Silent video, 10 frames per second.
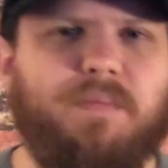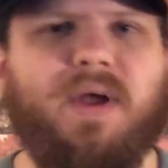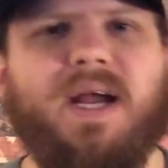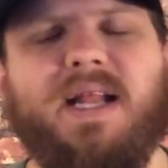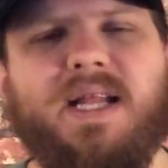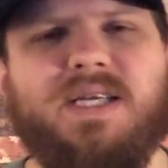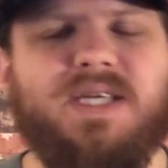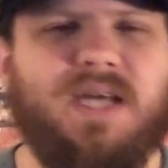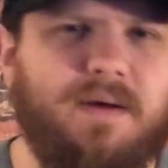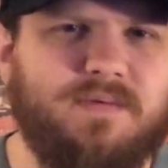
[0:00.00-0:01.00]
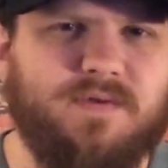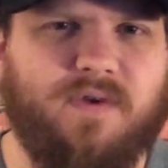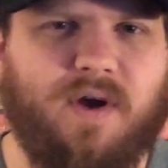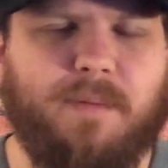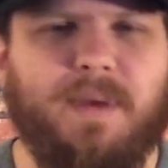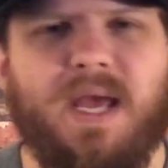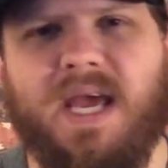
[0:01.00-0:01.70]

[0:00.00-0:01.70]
planet that she comes from,